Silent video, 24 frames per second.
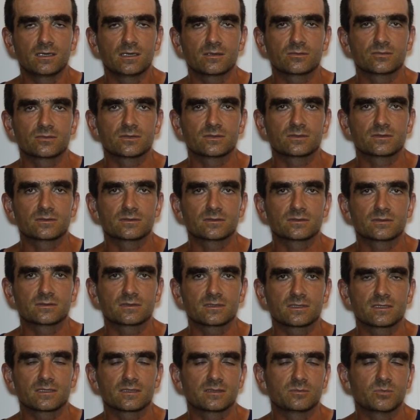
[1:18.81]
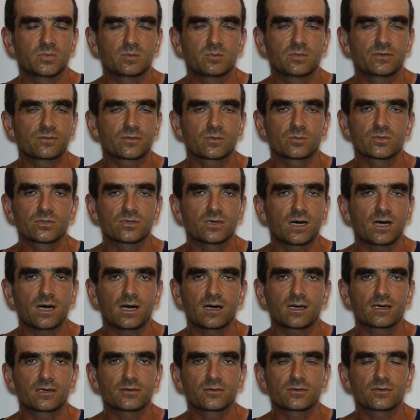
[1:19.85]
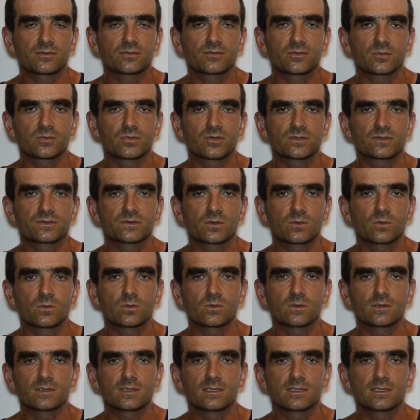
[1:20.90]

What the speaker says: to say it, maybe from the heart or from the soul,